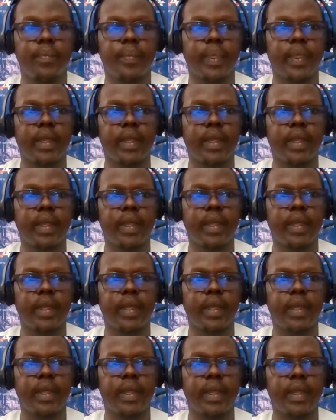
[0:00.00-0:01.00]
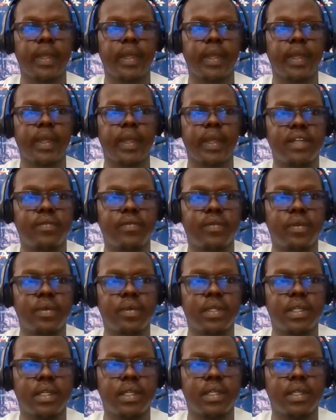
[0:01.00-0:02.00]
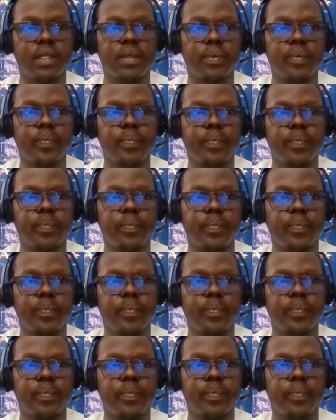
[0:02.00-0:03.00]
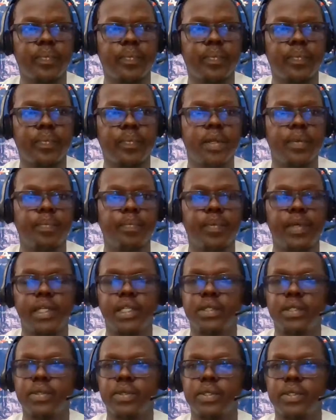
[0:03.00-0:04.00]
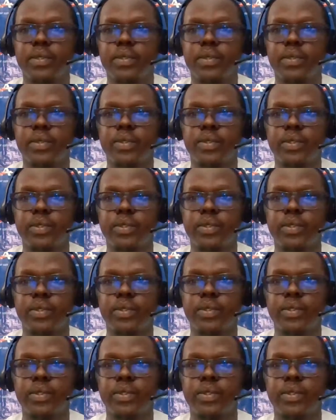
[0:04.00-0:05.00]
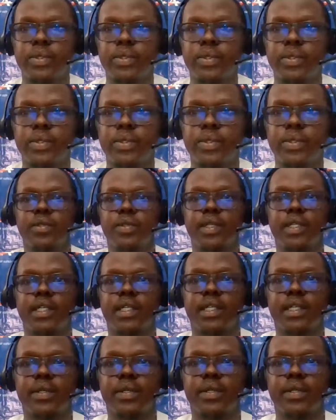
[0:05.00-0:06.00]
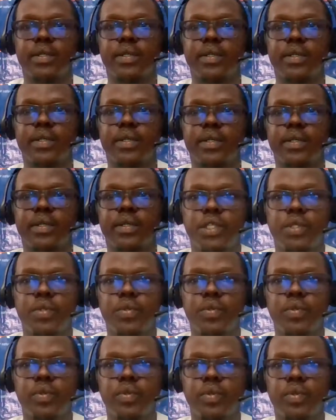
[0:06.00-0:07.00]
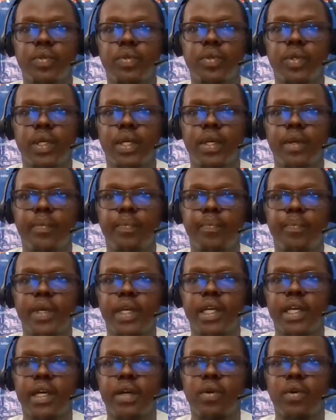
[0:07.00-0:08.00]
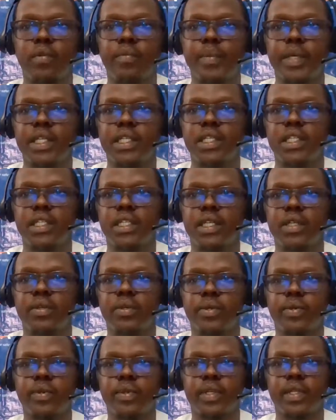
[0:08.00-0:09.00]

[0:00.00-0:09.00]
If you're following us live on Facebook, please also, you can indicate your wish to make a comment or